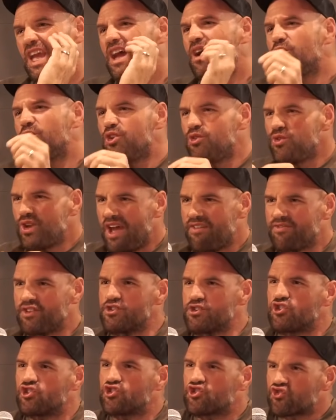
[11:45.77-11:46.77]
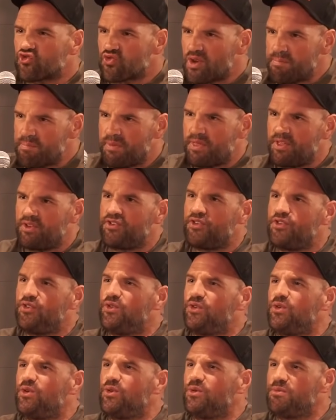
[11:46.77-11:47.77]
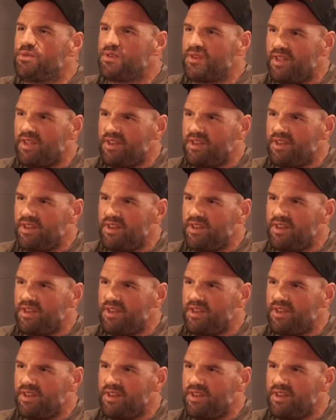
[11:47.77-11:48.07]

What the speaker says: Yeah, well, you would have to strip the tubes.